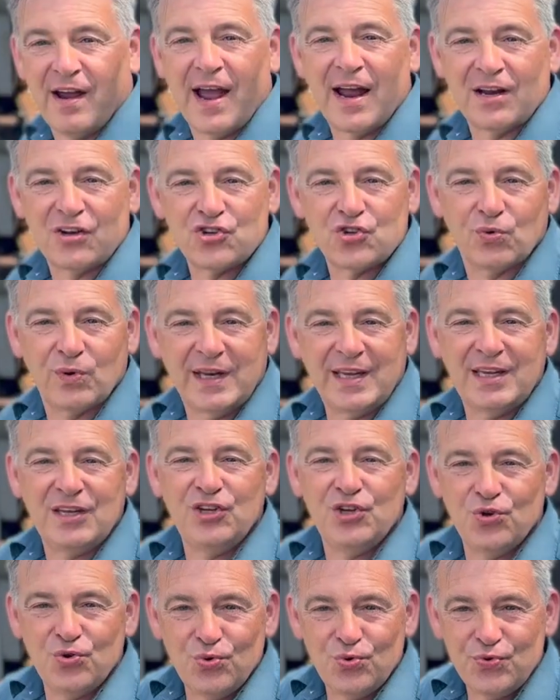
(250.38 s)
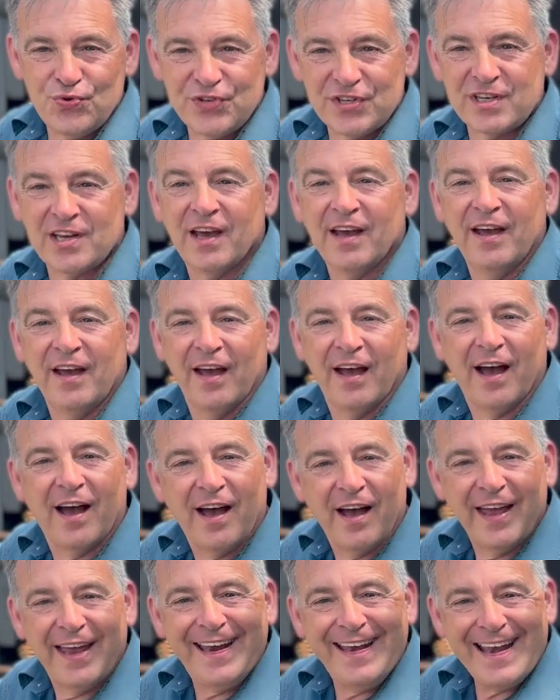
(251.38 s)
actually used
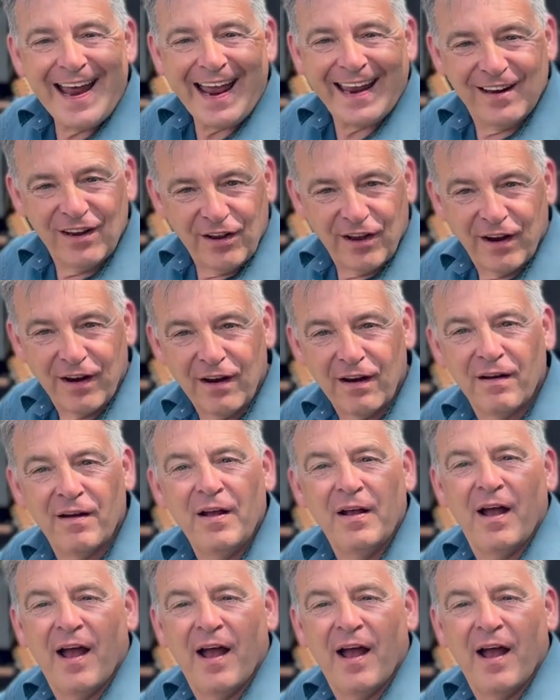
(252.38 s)
in anger.